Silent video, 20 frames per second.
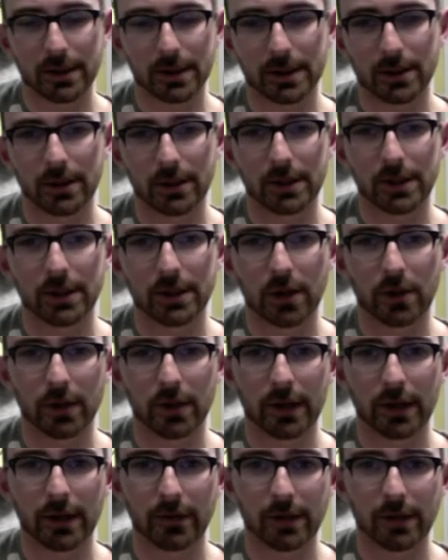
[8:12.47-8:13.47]
There's strings you
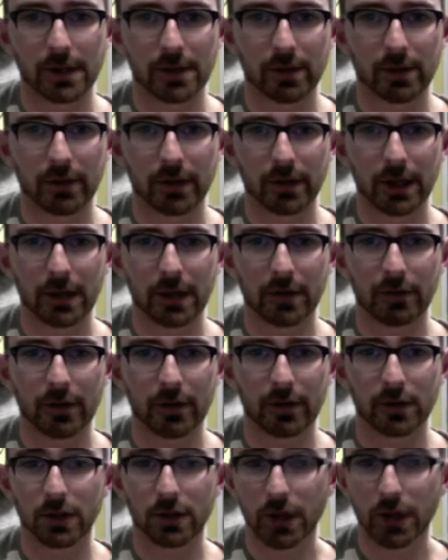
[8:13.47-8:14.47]
don't want to hit. For example, if you hit the
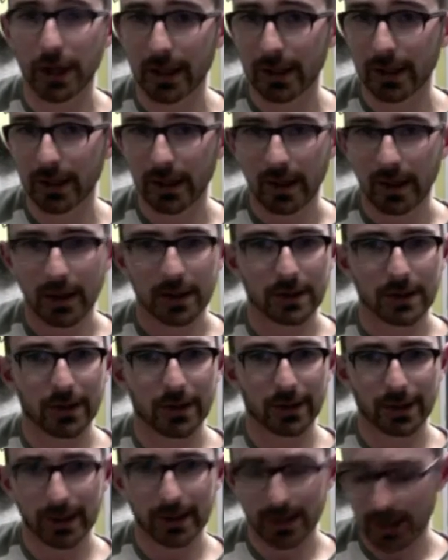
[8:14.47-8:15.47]
5th string,
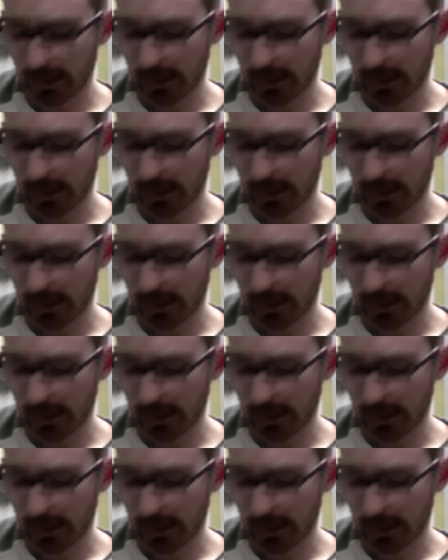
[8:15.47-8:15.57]
it's not going